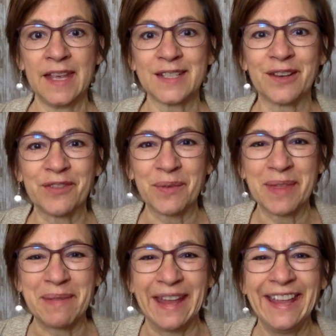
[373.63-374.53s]
So if you're
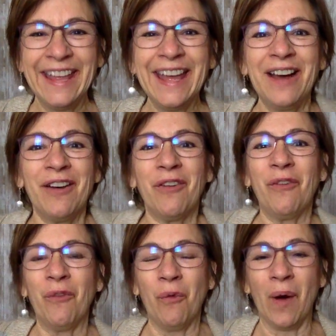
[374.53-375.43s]
with me,
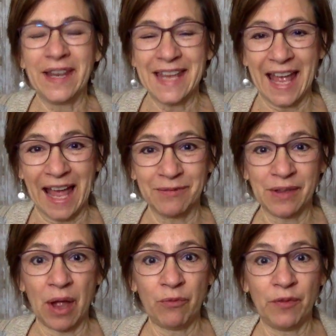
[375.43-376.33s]
what
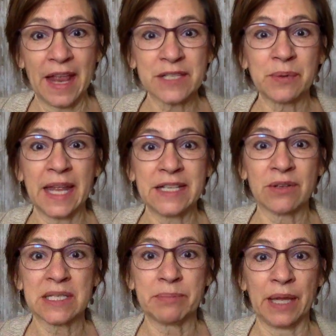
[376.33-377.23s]
I'm next would like to
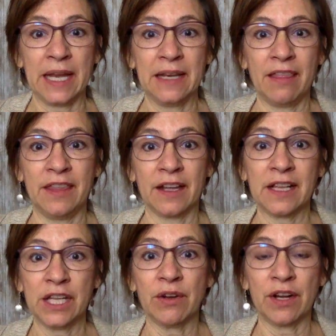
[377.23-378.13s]
explain the
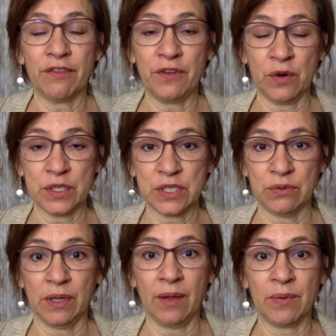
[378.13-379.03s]
Clear Inner Focus
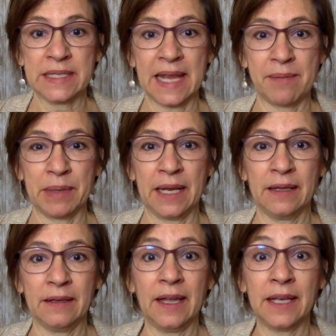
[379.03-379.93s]
tool and what's happening,
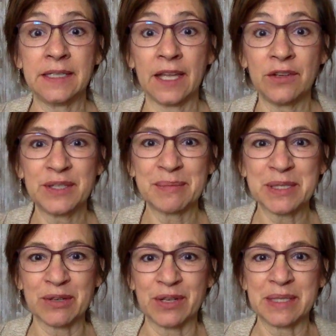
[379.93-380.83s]
and tell you some
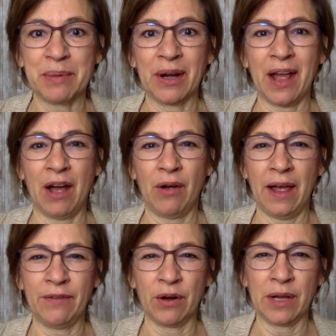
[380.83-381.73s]
stories about how
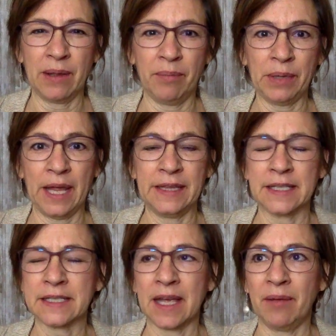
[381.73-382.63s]
I've already applied
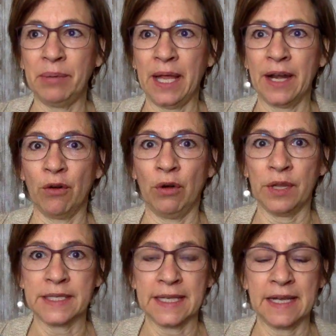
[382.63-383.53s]
this. I apply it all
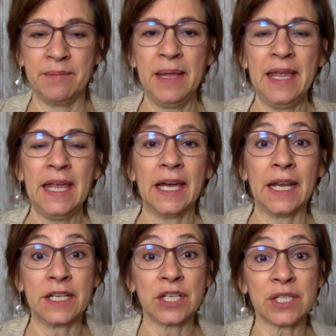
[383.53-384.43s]
the time, and
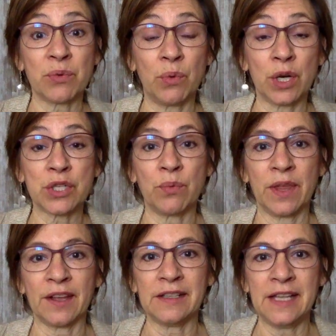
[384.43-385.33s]
I just worked
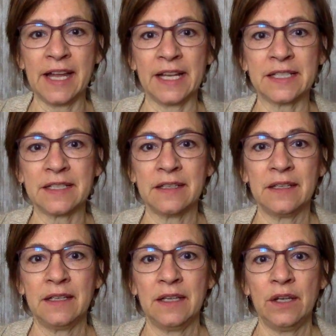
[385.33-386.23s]
with a client
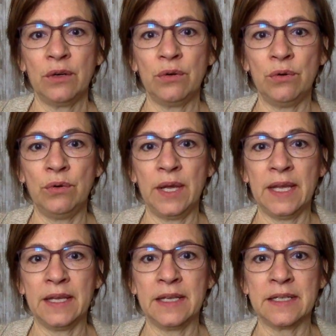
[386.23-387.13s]
who
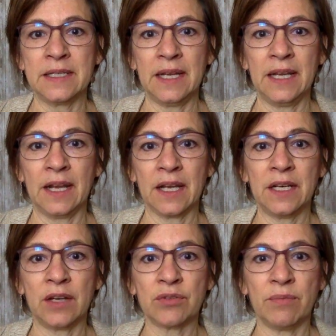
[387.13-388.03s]
is in a
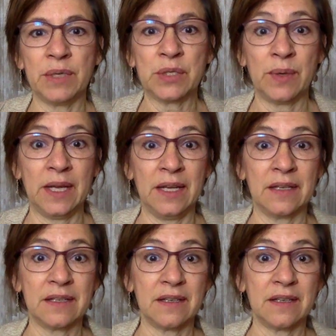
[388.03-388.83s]
conundrum between